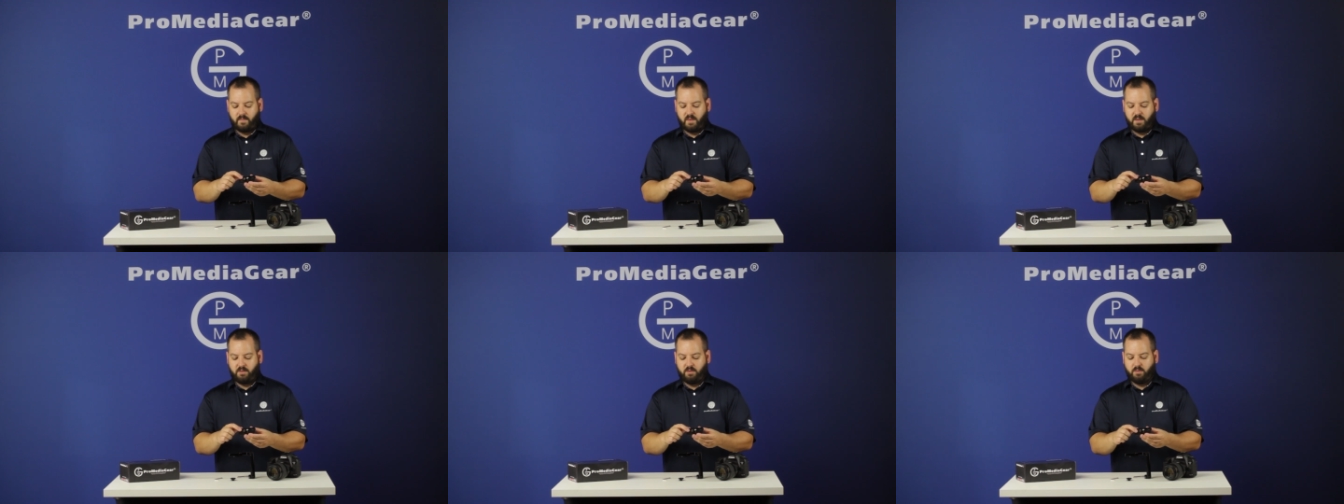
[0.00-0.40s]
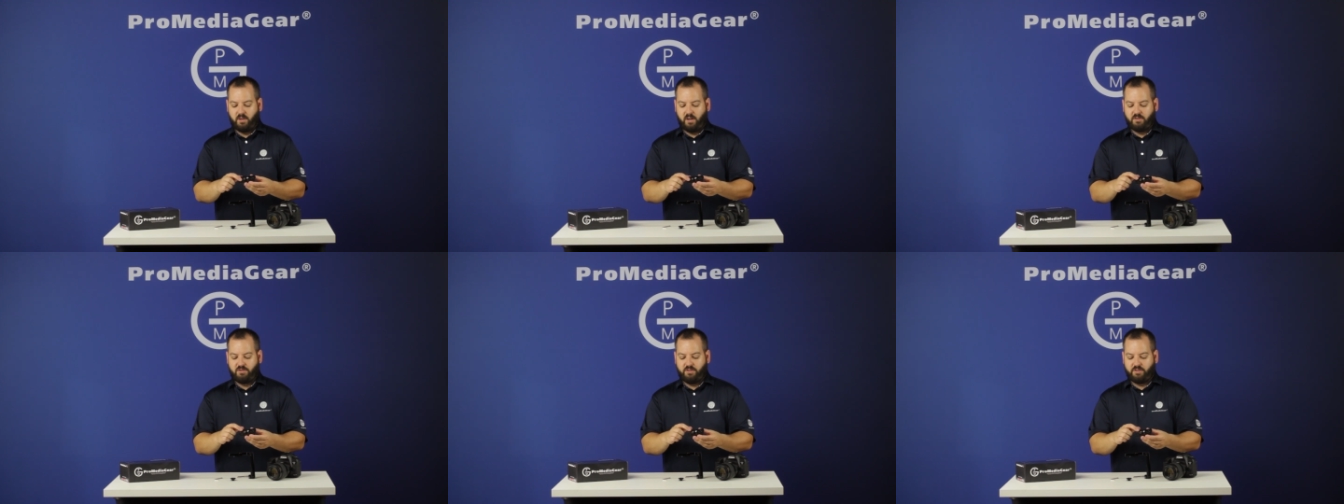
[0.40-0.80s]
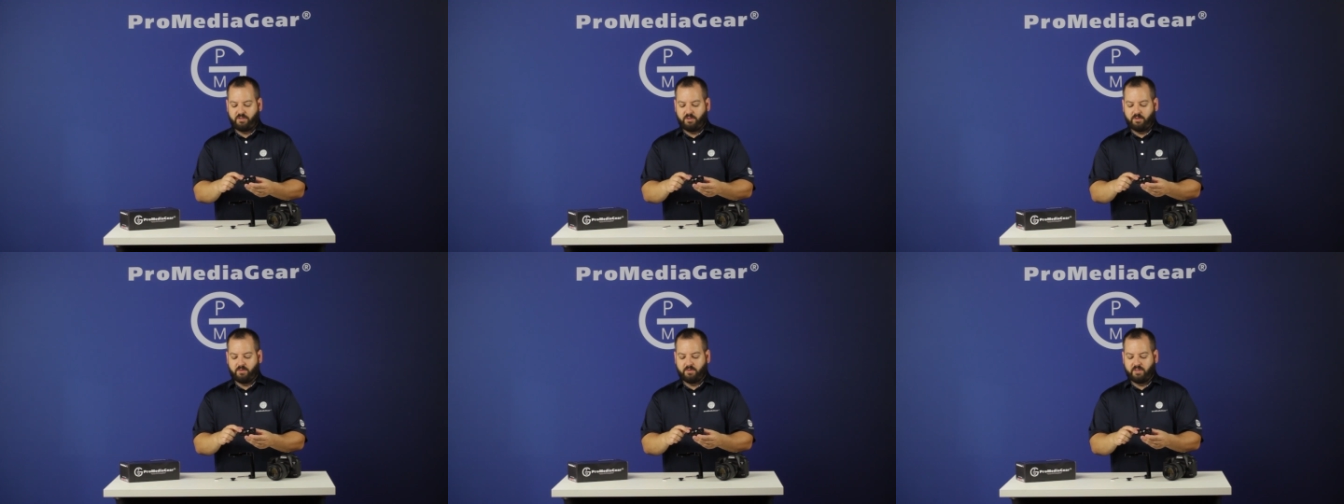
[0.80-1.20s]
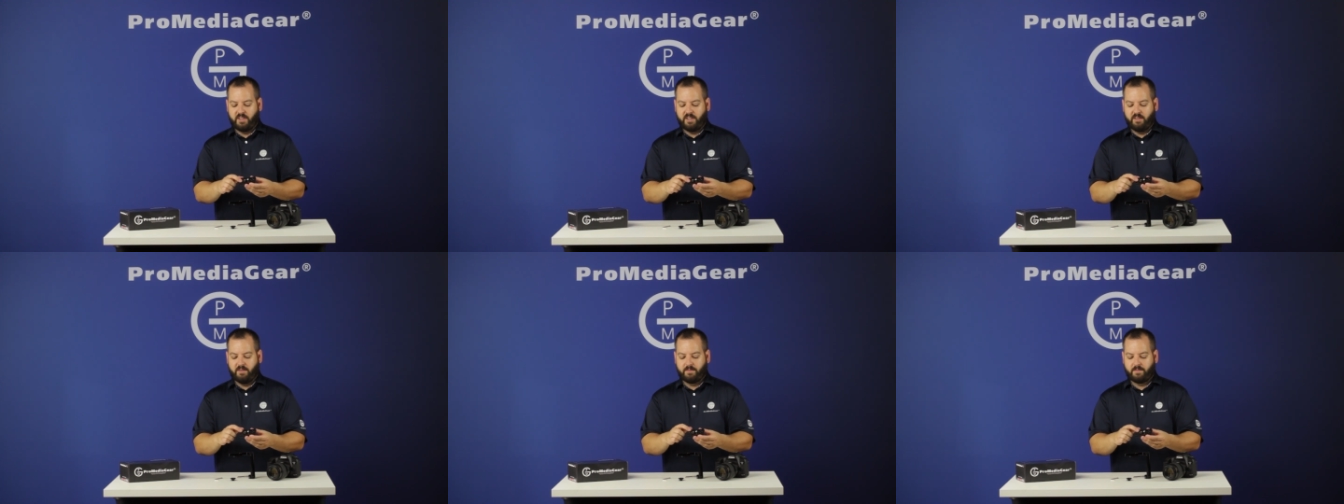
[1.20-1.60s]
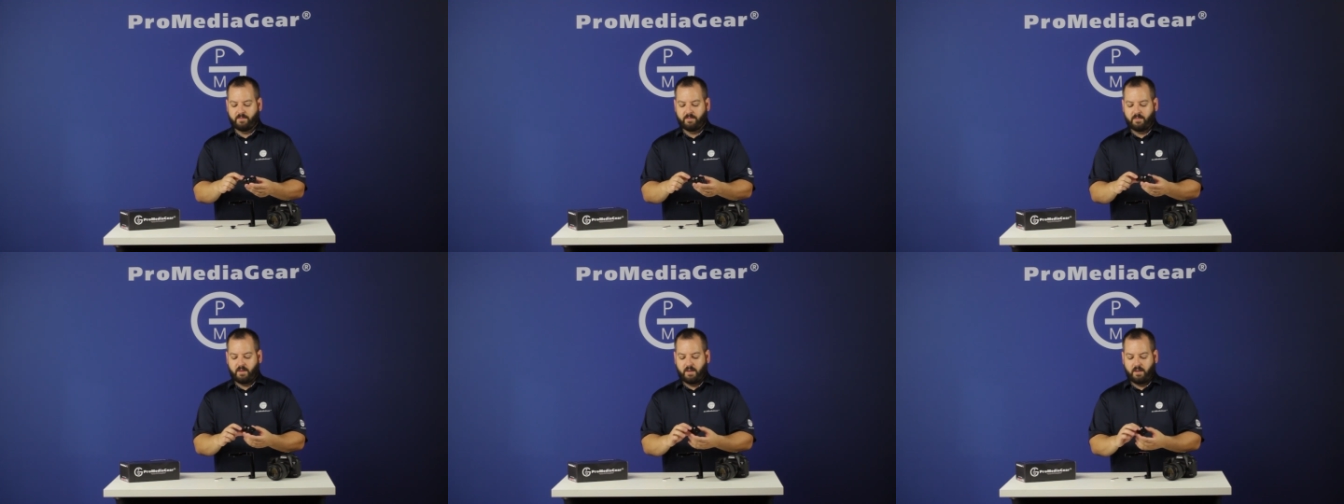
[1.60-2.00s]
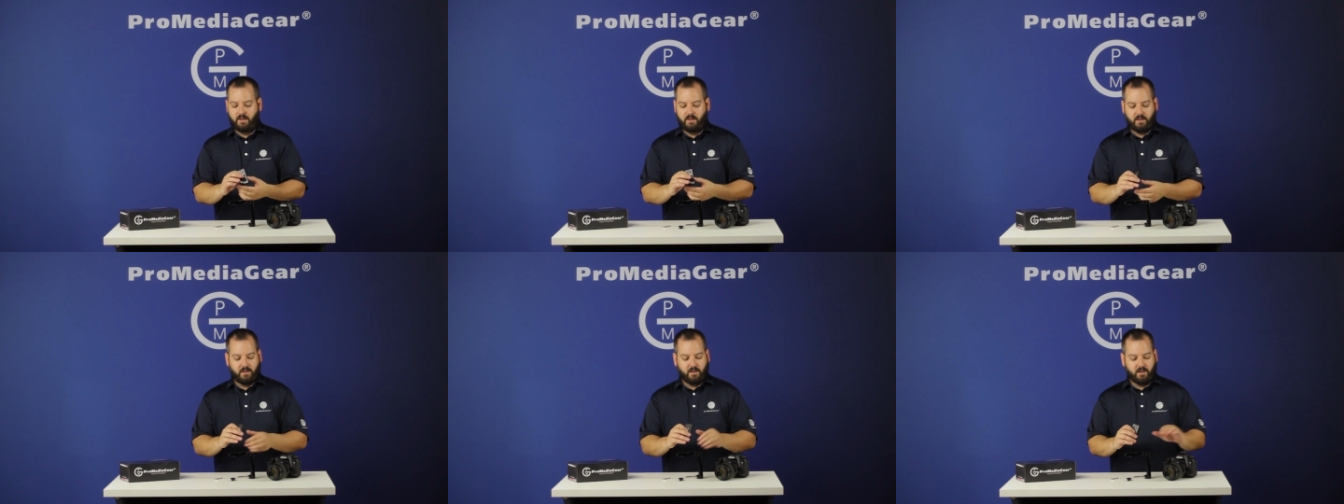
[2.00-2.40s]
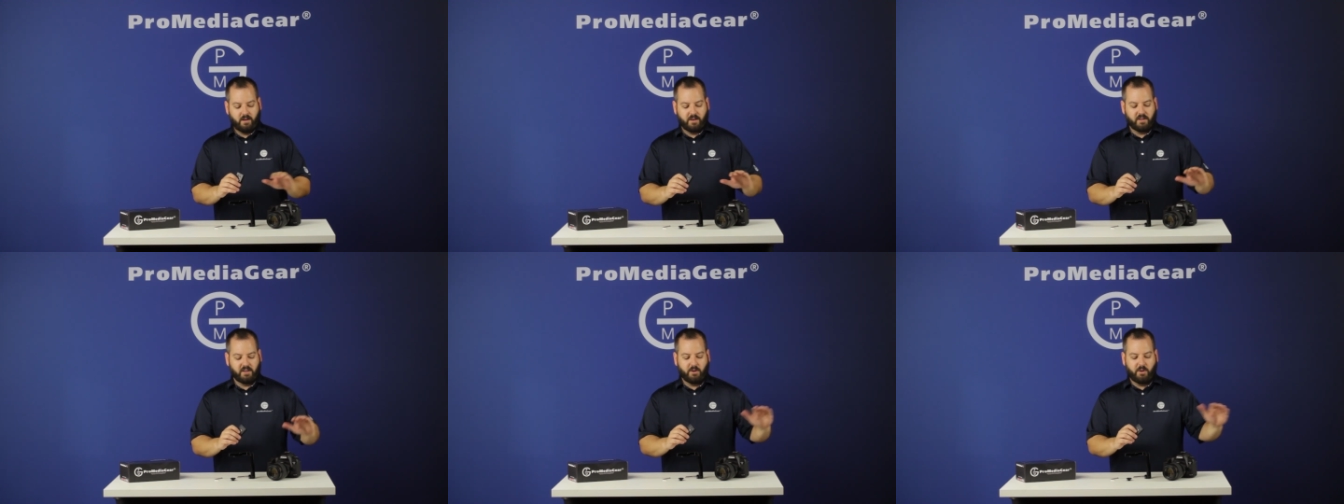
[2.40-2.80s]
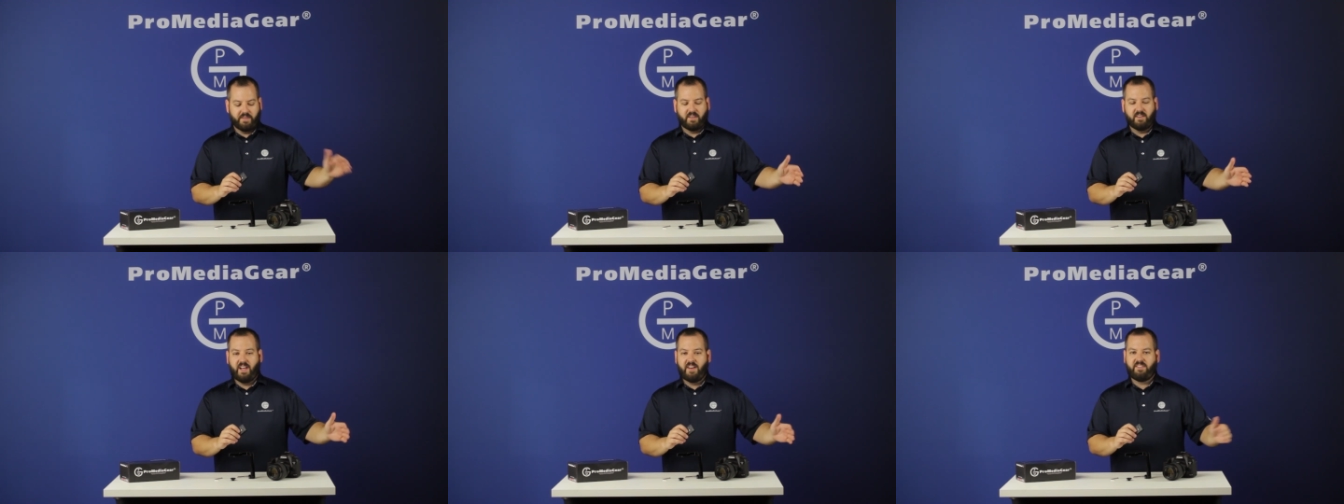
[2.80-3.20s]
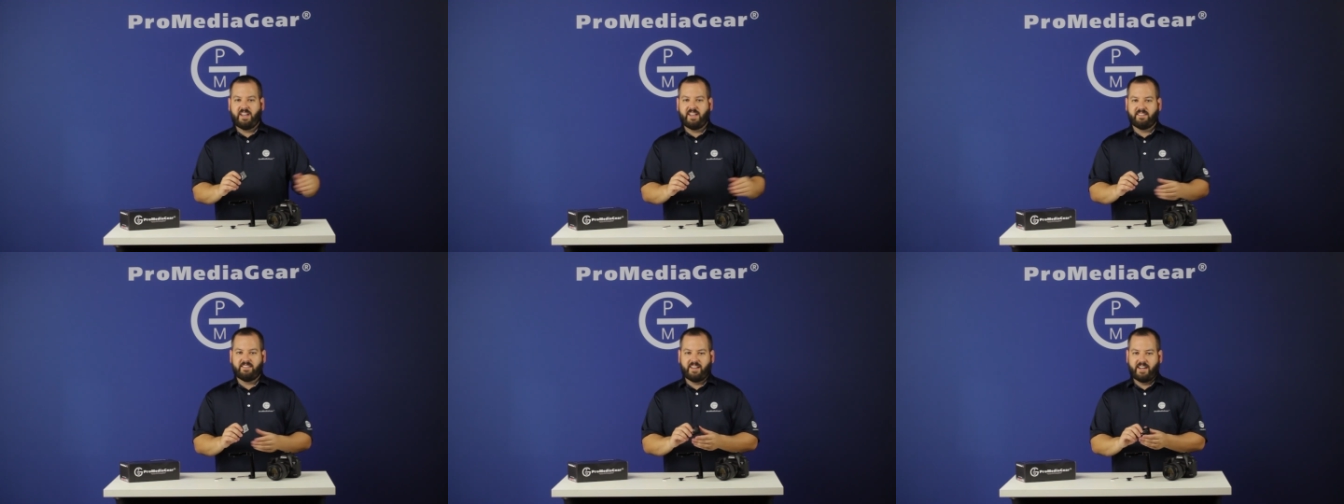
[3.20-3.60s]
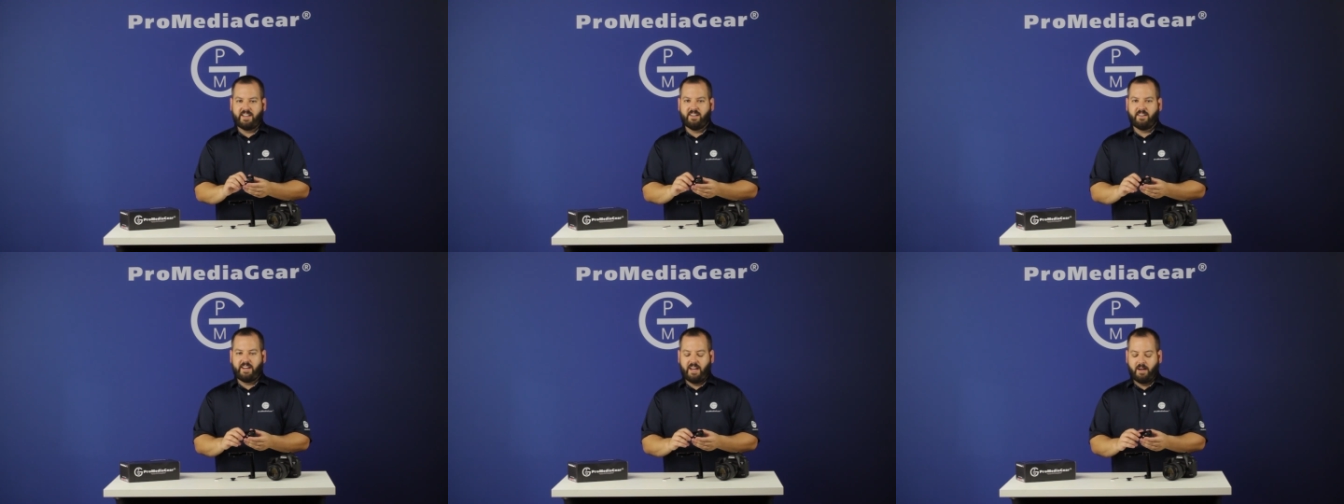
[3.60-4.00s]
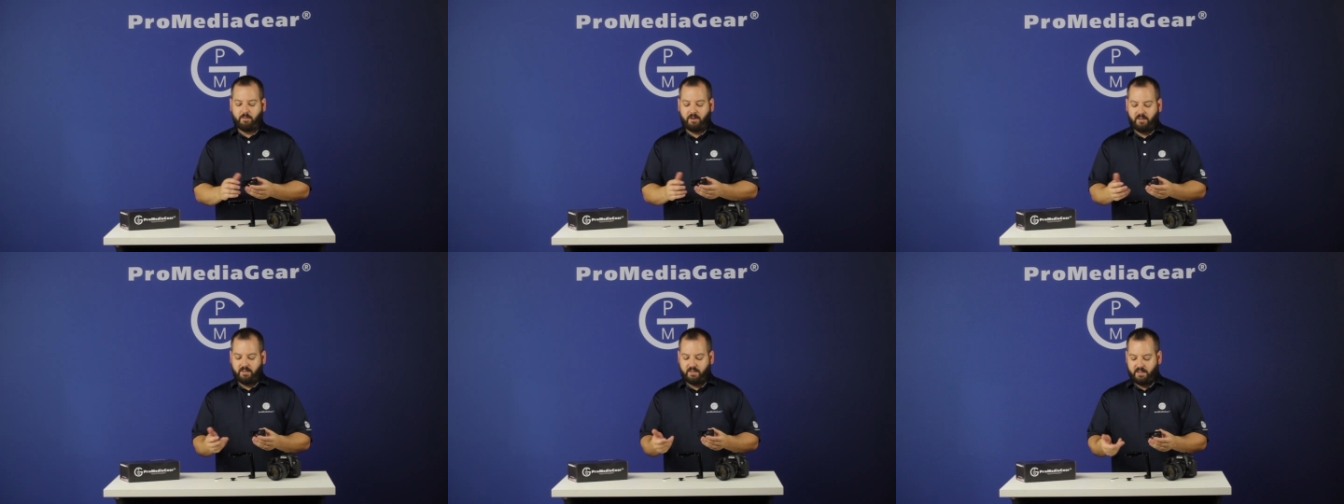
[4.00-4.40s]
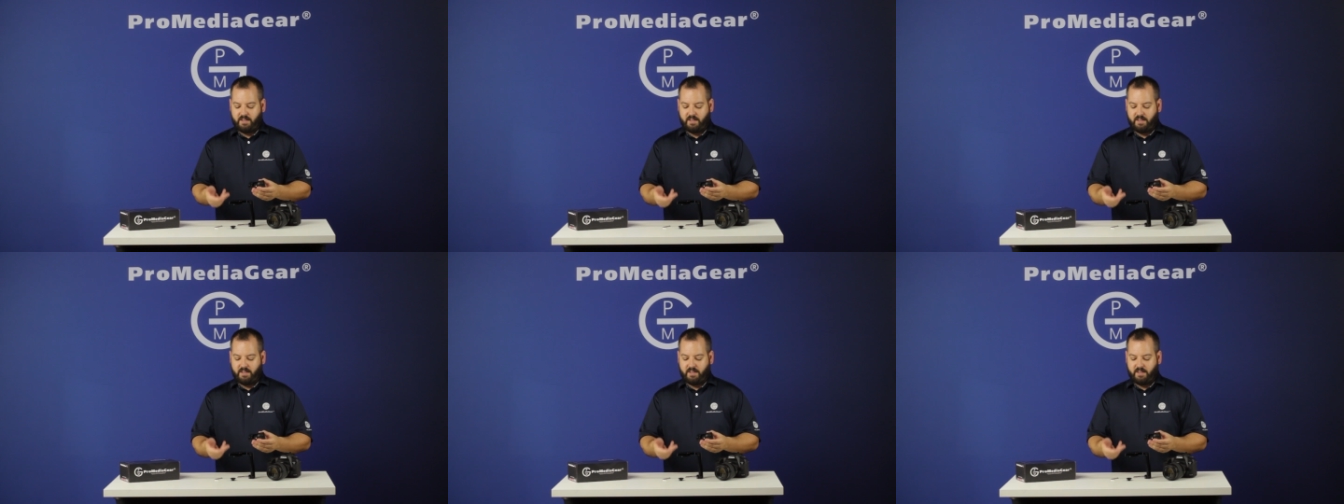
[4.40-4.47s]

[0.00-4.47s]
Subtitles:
The two larger screws here are going to go on the left-hand side of your camera